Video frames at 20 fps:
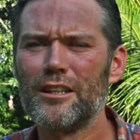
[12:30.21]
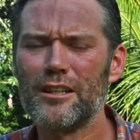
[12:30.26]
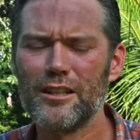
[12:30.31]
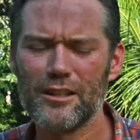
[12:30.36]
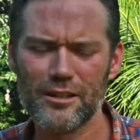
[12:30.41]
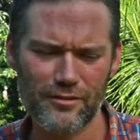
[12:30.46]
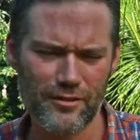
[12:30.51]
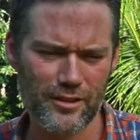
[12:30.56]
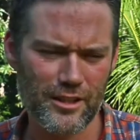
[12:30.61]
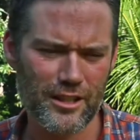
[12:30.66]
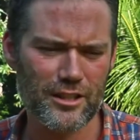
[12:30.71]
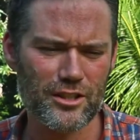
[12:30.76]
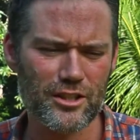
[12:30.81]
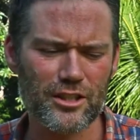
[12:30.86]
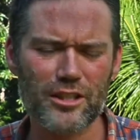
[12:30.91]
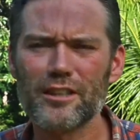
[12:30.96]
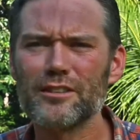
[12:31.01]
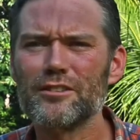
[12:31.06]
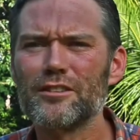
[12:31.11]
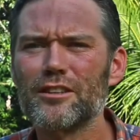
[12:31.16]
is a very
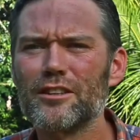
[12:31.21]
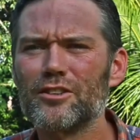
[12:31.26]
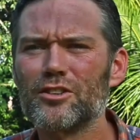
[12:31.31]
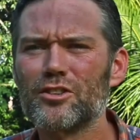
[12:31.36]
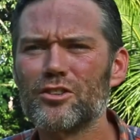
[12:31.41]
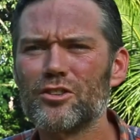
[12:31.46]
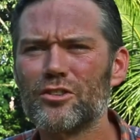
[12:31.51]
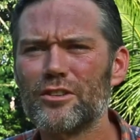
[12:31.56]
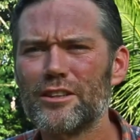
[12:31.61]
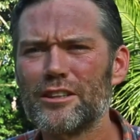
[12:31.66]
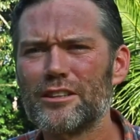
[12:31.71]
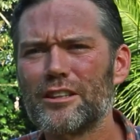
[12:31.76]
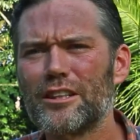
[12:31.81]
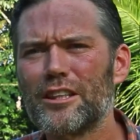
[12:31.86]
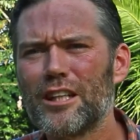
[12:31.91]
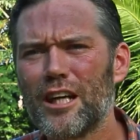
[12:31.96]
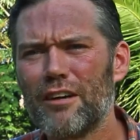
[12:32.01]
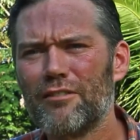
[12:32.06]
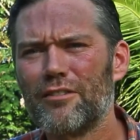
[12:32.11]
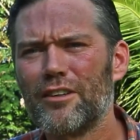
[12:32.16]
interesting story to
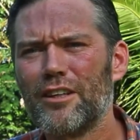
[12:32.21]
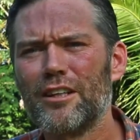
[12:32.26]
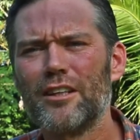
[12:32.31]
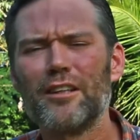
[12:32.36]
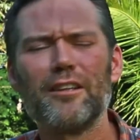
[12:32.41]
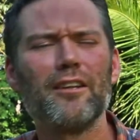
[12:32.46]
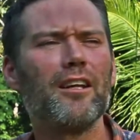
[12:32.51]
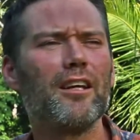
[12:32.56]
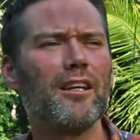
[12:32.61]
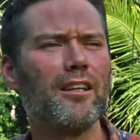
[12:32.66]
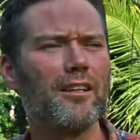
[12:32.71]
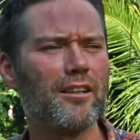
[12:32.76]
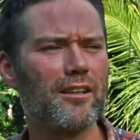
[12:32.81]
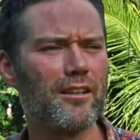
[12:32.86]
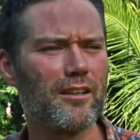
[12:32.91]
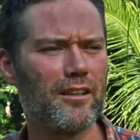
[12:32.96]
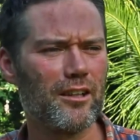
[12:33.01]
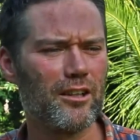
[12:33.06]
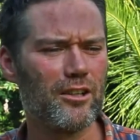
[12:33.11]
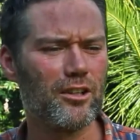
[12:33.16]
cover, and
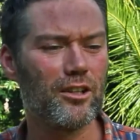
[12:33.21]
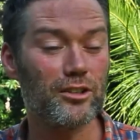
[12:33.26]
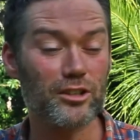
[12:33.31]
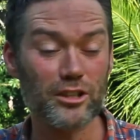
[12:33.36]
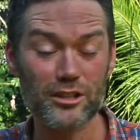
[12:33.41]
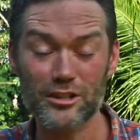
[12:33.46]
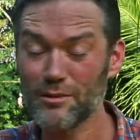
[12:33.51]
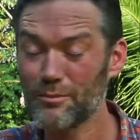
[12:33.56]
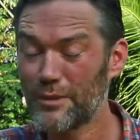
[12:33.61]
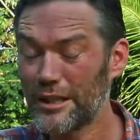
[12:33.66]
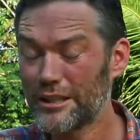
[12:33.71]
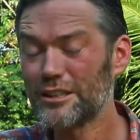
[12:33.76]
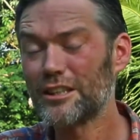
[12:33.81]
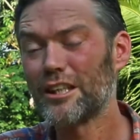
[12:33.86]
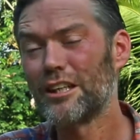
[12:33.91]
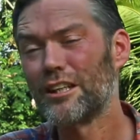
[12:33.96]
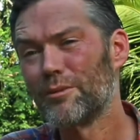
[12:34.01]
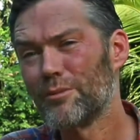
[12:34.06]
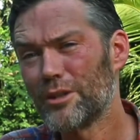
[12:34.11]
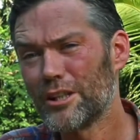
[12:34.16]
not just the
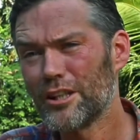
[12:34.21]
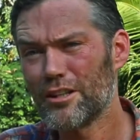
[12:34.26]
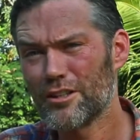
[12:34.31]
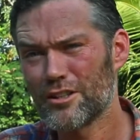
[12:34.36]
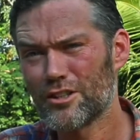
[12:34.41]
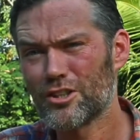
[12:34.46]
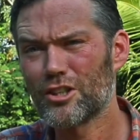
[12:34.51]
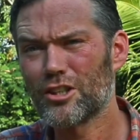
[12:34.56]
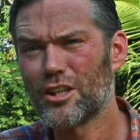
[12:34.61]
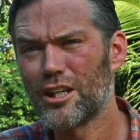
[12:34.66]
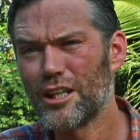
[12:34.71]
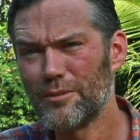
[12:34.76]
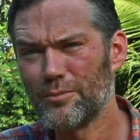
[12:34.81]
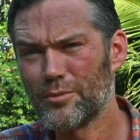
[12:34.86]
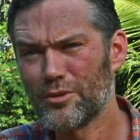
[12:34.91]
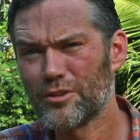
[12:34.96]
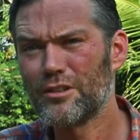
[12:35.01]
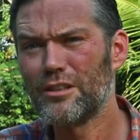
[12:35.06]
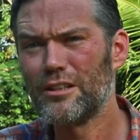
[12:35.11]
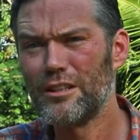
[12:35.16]
Machigenga but the other
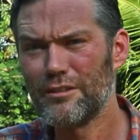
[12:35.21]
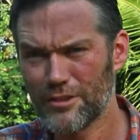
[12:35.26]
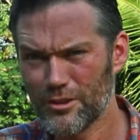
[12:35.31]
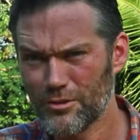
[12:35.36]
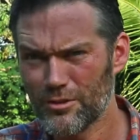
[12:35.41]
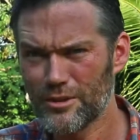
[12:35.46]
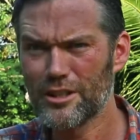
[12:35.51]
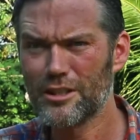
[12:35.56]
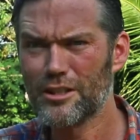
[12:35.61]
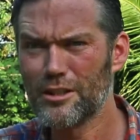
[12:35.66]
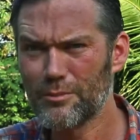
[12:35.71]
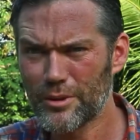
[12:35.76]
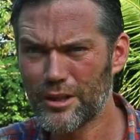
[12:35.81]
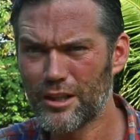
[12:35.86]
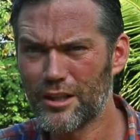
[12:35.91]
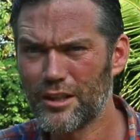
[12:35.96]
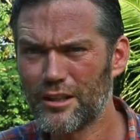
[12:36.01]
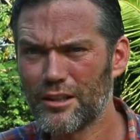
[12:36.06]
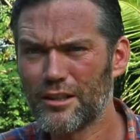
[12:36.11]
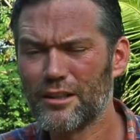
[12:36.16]
tribes living within the
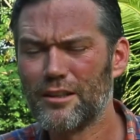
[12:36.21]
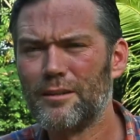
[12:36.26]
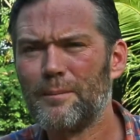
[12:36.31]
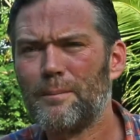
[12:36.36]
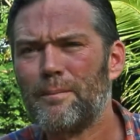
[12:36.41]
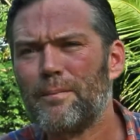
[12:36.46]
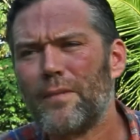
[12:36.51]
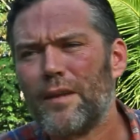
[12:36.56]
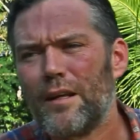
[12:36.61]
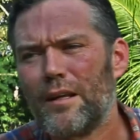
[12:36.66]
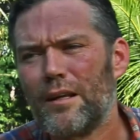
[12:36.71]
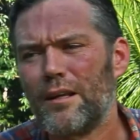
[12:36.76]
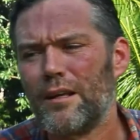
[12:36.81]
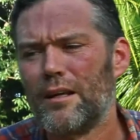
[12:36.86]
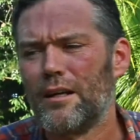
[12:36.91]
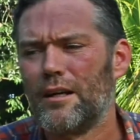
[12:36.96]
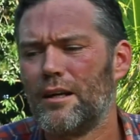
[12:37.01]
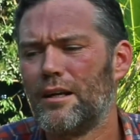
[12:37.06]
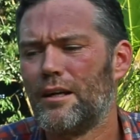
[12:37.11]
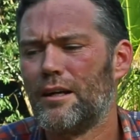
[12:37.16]
park.
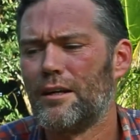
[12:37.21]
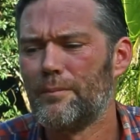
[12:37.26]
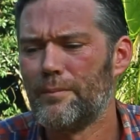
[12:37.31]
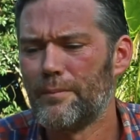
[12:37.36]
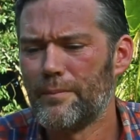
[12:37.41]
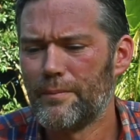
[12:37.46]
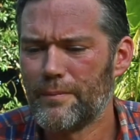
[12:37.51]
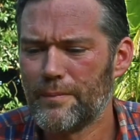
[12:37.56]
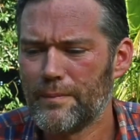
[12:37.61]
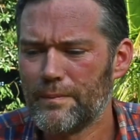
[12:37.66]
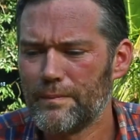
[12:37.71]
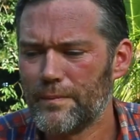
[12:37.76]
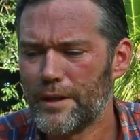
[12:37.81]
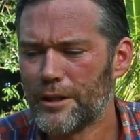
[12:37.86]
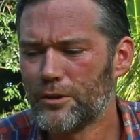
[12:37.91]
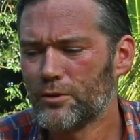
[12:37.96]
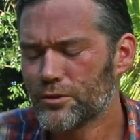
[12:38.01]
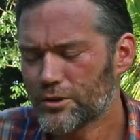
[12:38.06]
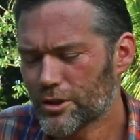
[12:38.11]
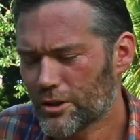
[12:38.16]

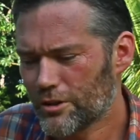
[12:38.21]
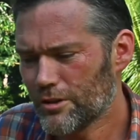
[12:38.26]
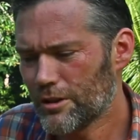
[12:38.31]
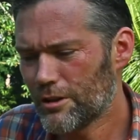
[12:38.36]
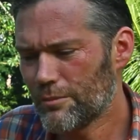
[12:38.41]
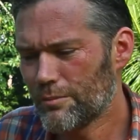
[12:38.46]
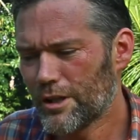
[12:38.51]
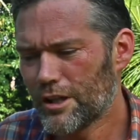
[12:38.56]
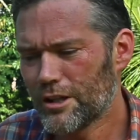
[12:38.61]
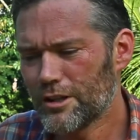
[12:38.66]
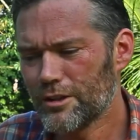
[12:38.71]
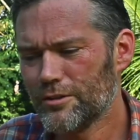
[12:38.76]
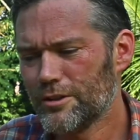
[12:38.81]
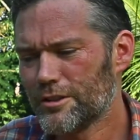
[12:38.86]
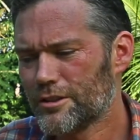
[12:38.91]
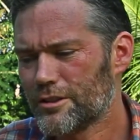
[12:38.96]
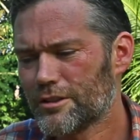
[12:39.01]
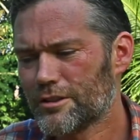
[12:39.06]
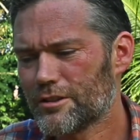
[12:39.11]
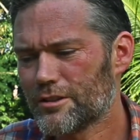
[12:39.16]
And also, Manu
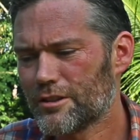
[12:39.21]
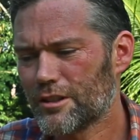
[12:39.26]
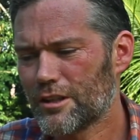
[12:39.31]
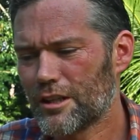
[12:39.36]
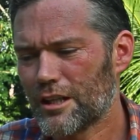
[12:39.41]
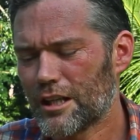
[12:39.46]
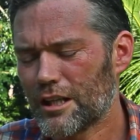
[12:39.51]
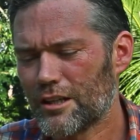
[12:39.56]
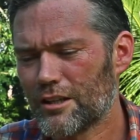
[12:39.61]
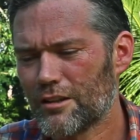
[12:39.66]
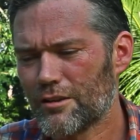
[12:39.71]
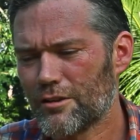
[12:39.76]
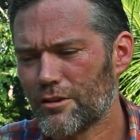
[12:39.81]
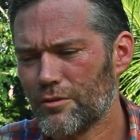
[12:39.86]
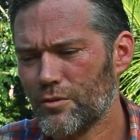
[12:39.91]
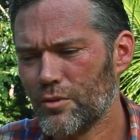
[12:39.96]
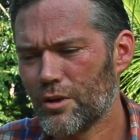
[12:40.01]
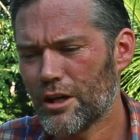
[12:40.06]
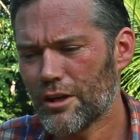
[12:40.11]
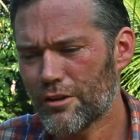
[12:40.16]
is kind of
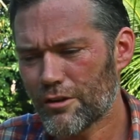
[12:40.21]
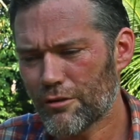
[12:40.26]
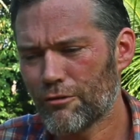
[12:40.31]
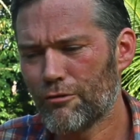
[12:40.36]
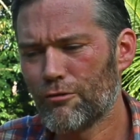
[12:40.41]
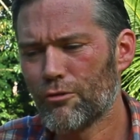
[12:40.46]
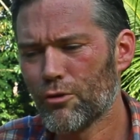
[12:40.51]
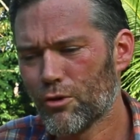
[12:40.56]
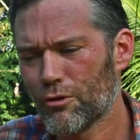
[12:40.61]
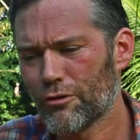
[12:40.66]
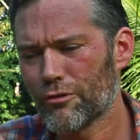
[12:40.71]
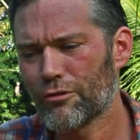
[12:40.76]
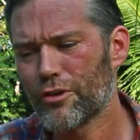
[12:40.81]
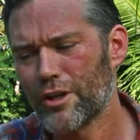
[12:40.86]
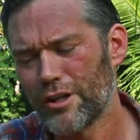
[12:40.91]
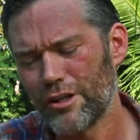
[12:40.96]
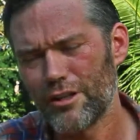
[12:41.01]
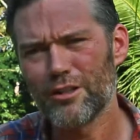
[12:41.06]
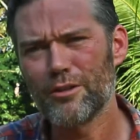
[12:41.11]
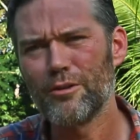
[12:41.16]
at the
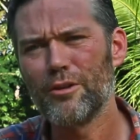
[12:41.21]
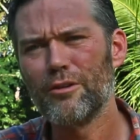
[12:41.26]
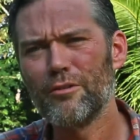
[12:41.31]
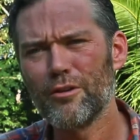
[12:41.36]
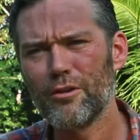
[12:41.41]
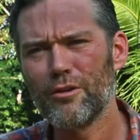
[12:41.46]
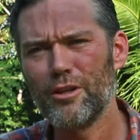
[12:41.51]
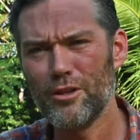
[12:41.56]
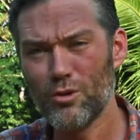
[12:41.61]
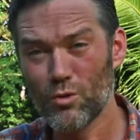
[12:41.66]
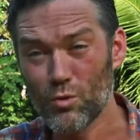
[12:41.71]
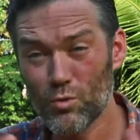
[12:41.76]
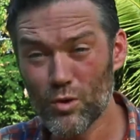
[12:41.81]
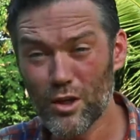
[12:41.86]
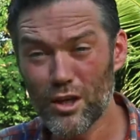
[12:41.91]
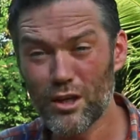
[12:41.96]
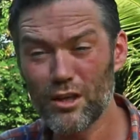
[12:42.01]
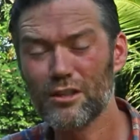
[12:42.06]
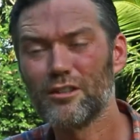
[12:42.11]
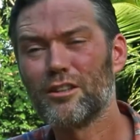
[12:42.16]
forefront in the
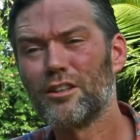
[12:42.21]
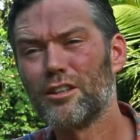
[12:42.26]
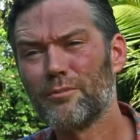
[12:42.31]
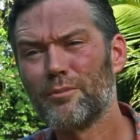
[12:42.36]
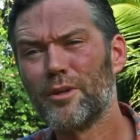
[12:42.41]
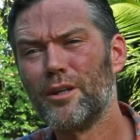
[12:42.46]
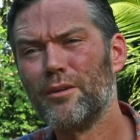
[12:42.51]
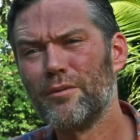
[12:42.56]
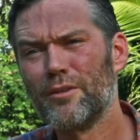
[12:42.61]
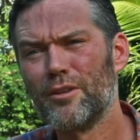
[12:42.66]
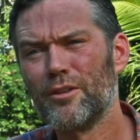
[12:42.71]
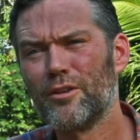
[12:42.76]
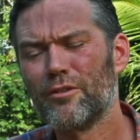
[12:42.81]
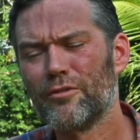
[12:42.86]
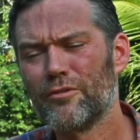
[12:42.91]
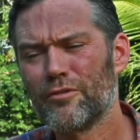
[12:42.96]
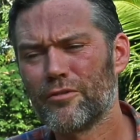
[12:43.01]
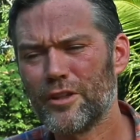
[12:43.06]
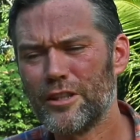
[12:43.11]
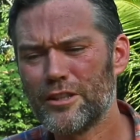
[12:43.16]
world at the moment of
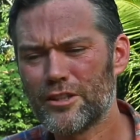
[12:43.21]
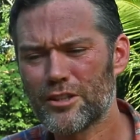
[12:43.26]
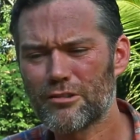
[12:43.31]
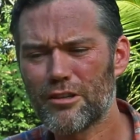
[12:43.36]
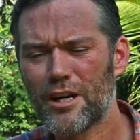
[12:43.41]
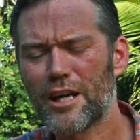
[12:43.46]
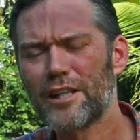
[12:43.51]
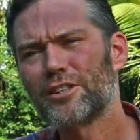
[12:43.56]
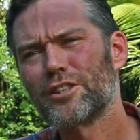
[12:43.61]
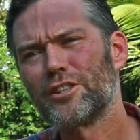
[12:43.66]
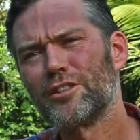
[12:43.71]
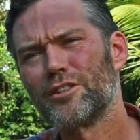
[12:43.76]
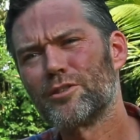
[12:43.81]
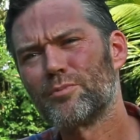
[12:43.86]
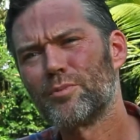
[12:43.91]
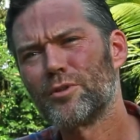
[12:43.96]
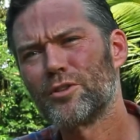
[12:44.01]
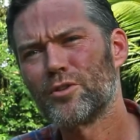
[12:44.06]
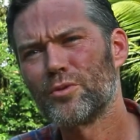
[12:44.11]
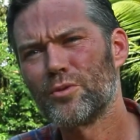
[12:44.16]
interactions
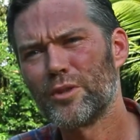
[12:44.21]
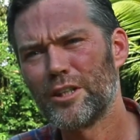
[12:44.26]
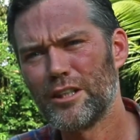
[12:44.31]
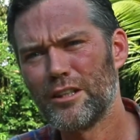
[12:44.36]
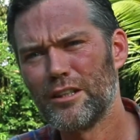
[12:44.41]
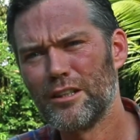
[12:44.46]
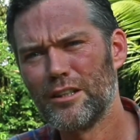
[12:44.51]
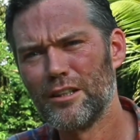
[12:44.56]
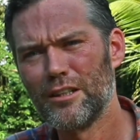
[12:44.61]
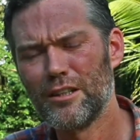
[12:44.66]
between